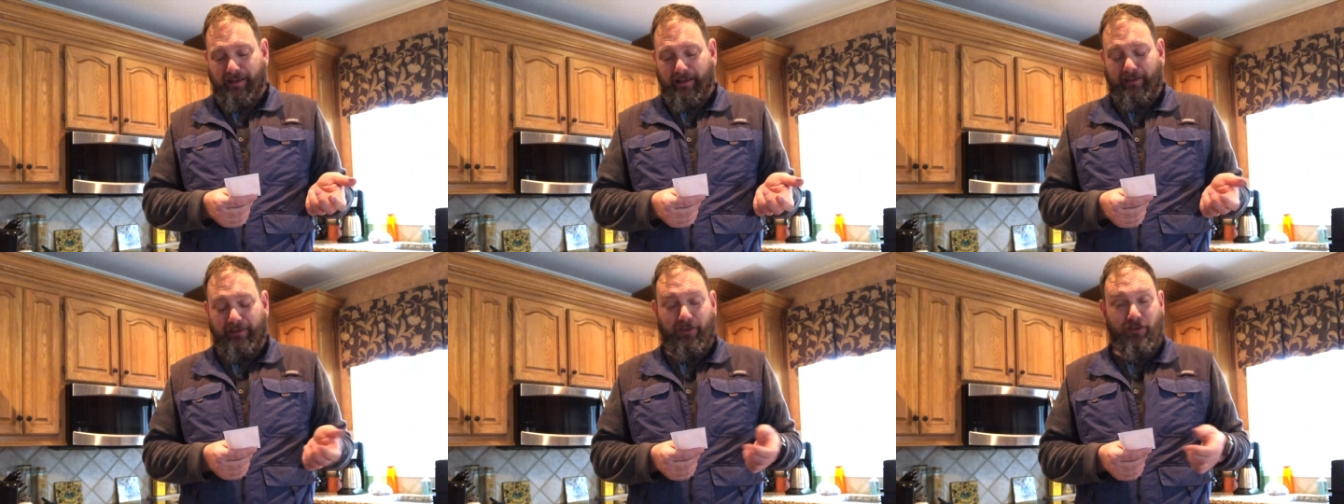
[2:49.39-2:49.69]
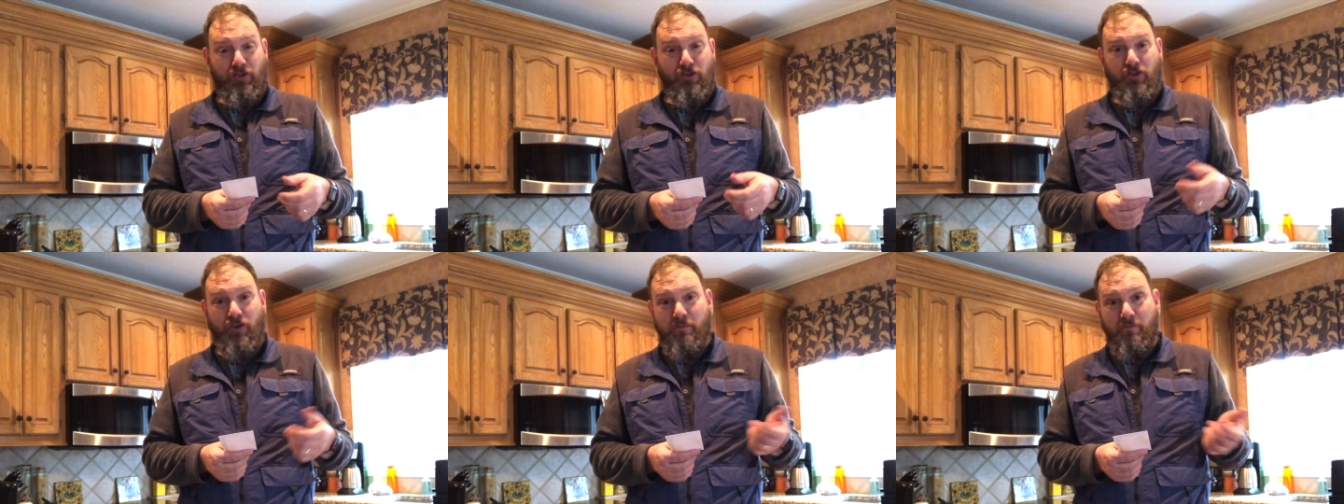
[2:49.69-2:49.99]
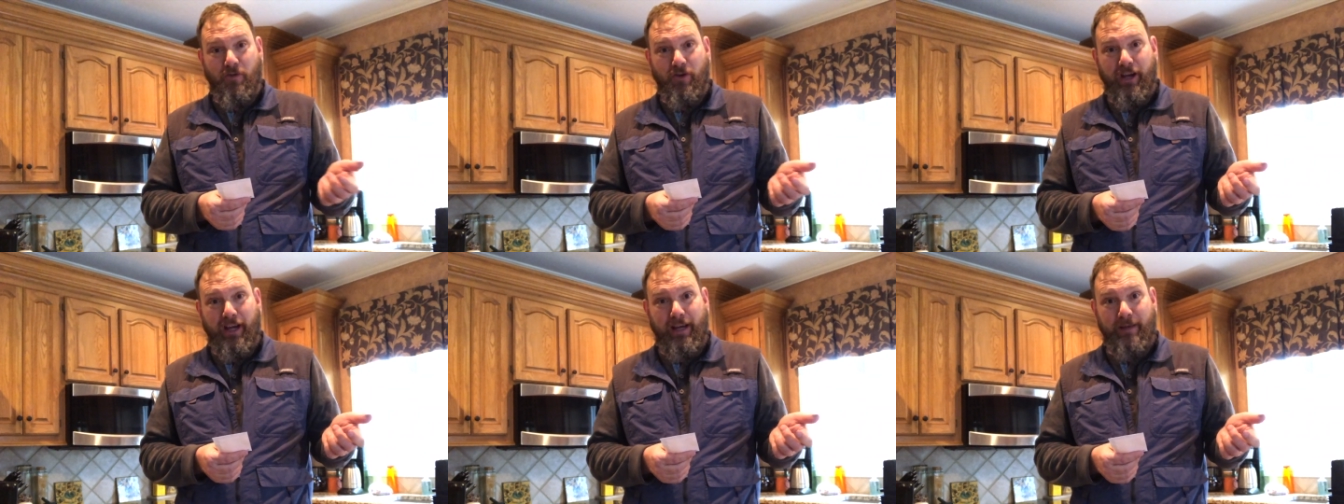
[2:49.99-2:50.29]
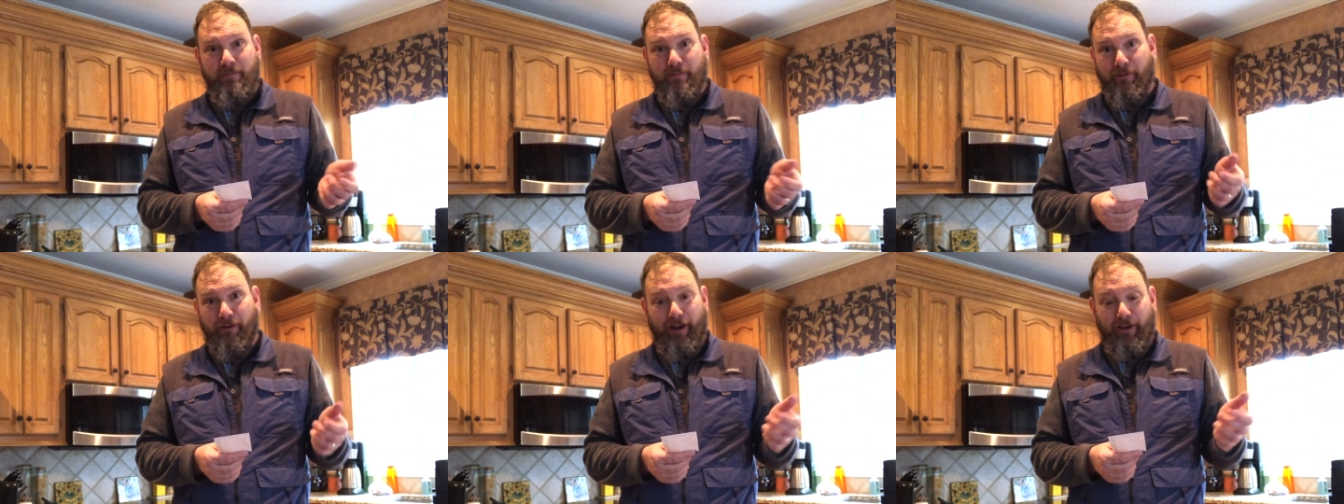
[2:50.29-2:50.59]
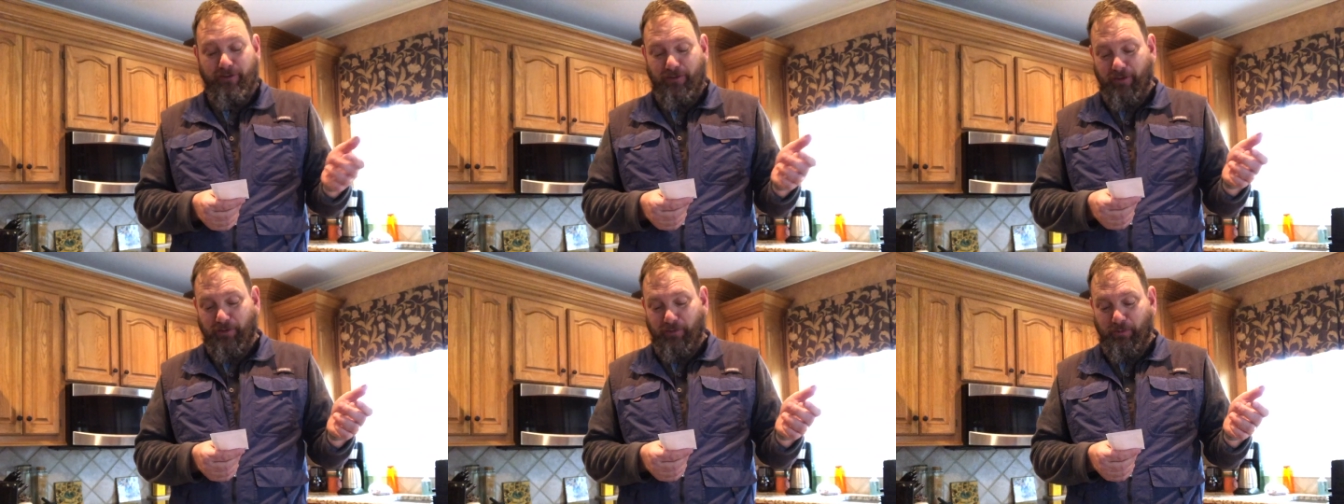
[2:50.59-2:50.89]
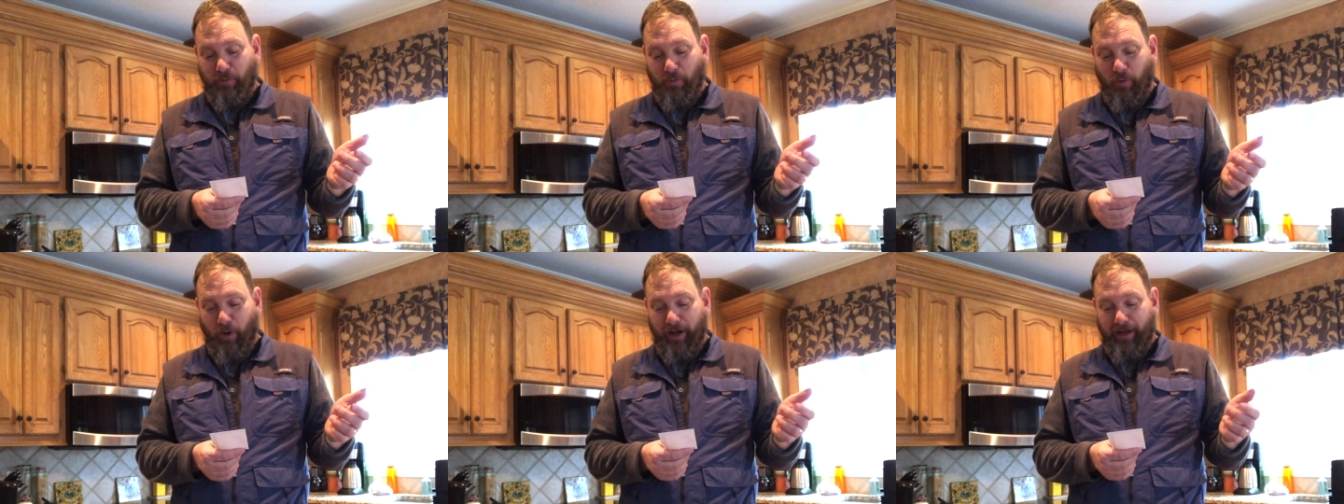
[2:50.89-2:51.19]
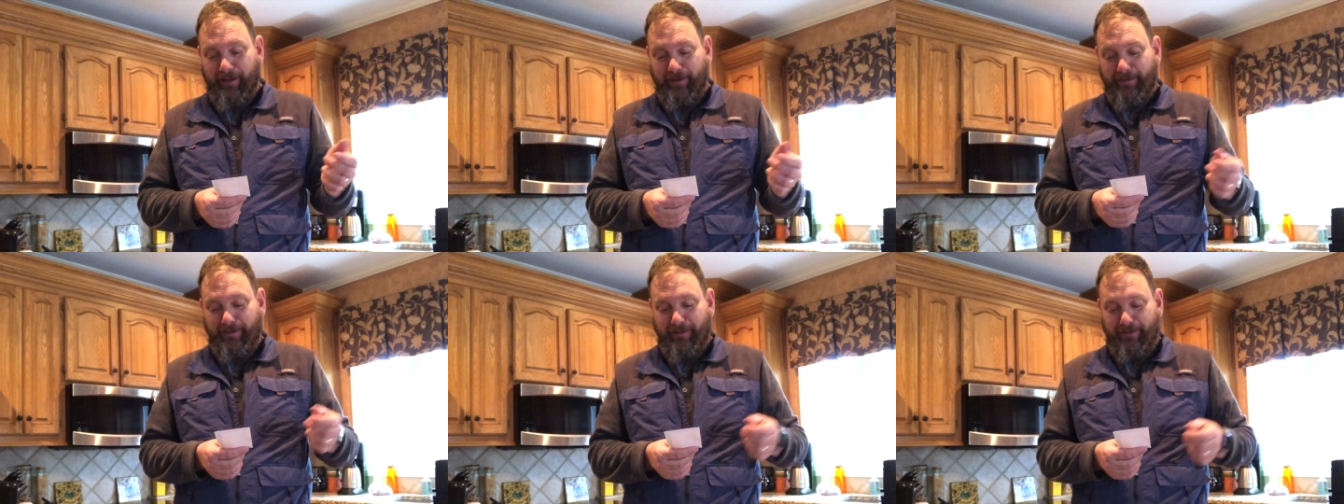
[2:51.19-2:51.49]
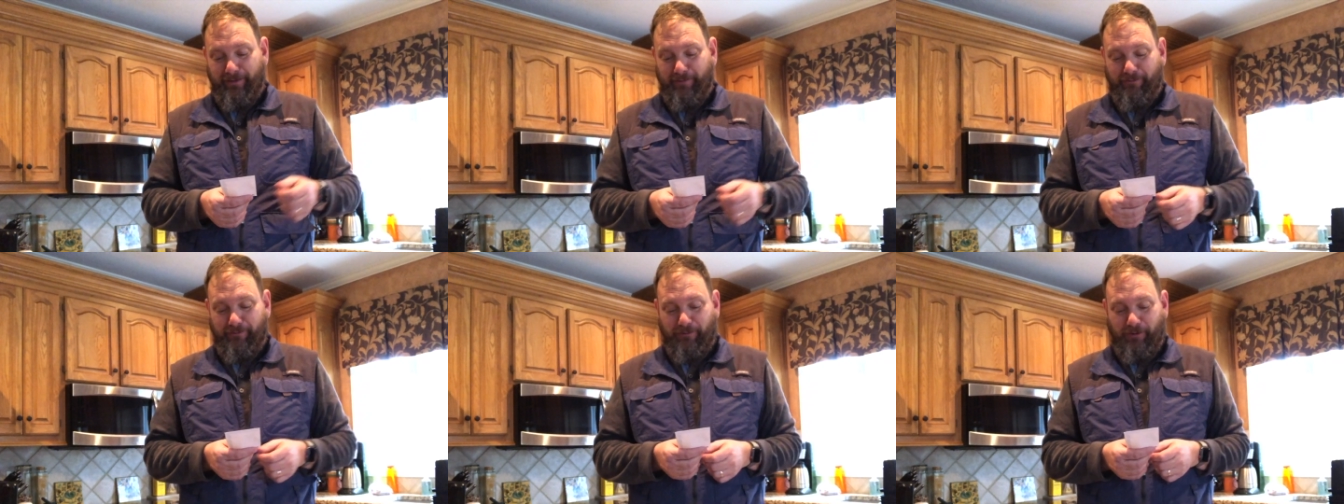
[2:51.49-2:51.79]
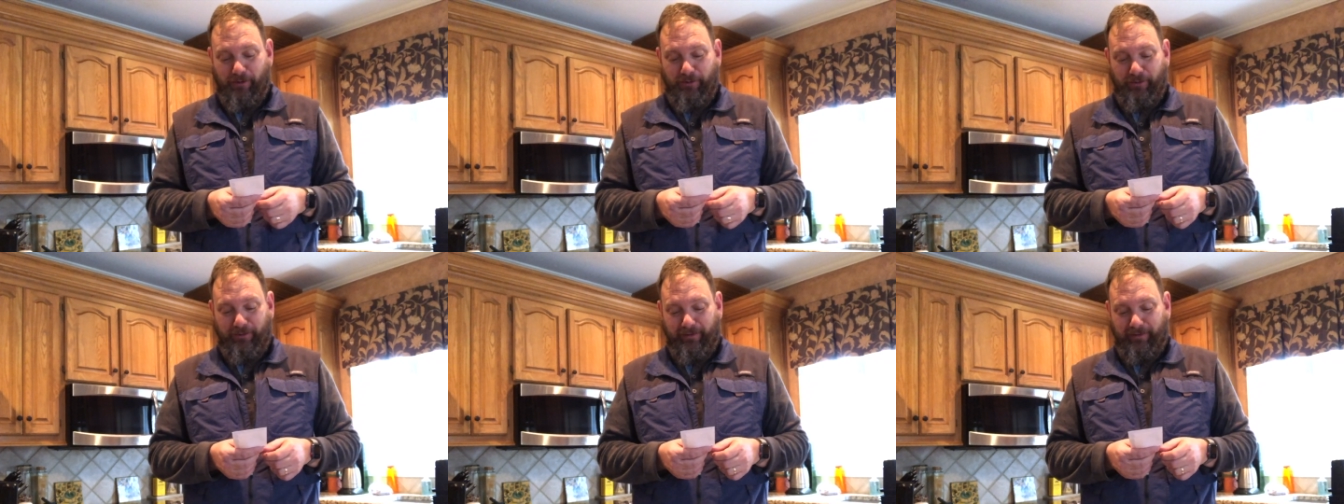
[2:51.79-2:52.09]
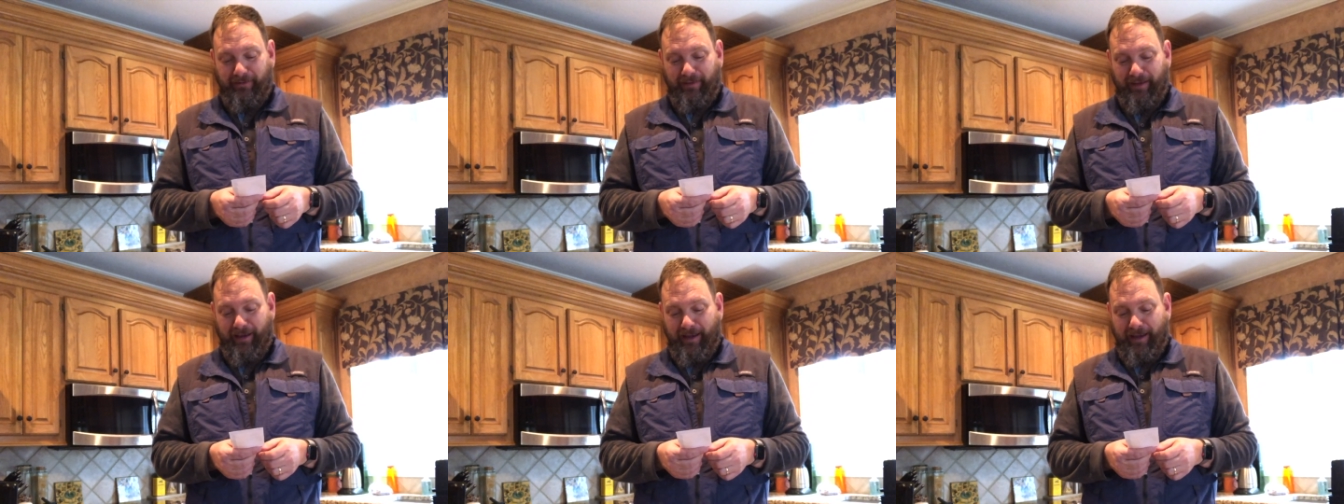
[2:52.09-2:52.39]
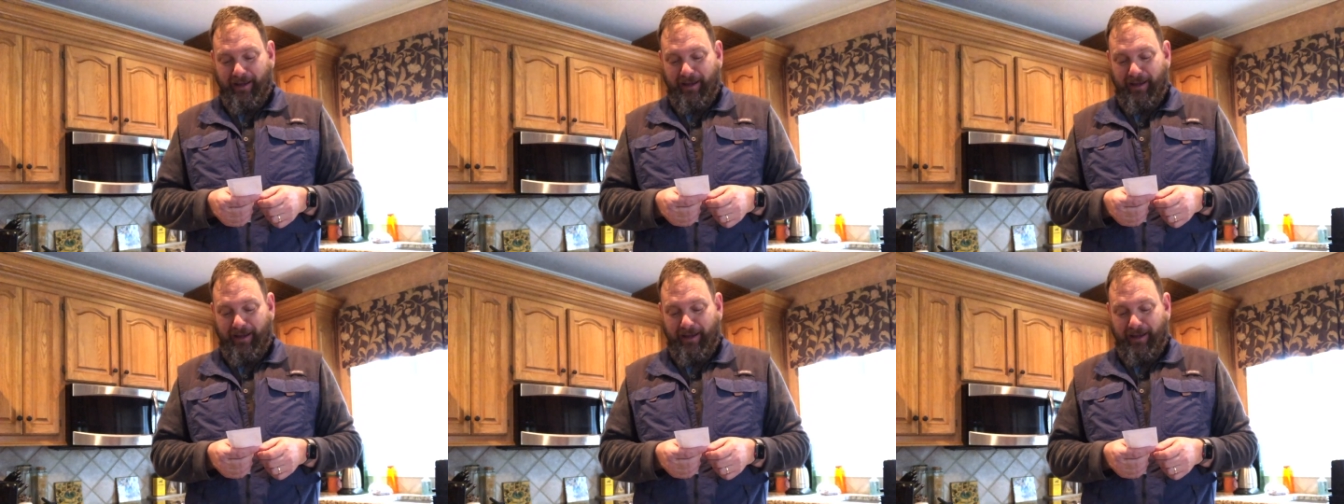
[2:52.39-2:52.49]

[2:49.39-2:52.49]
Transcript: It's a shimmering, precious white fruits,